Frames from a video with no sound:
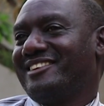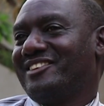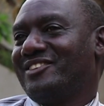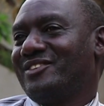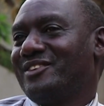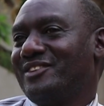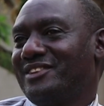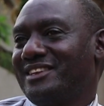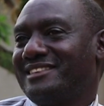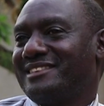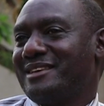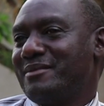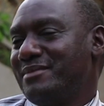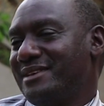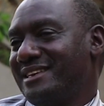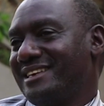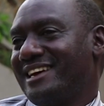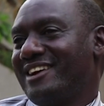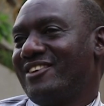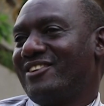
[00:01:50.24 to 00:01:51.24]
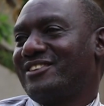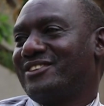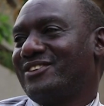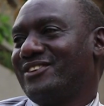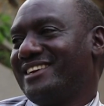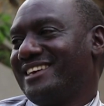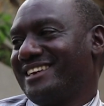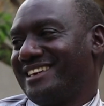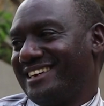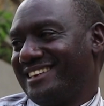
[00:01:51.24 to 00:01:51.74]
You know the Sabin are also
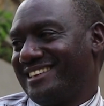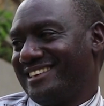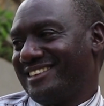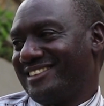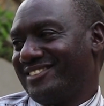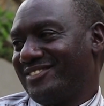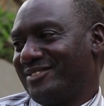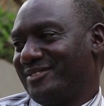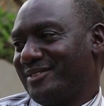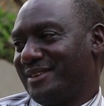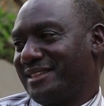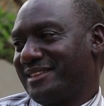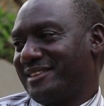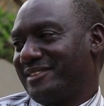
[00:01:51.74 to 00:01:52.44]
in Kenya, but